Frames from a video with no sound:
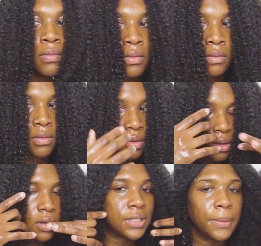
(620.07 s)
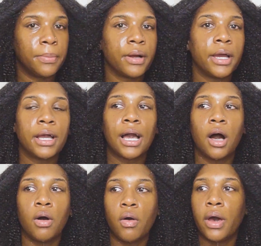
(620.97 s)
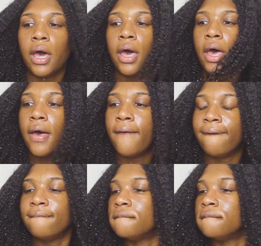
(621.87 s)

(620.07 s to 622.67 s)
noticed that like my hair starts to react weird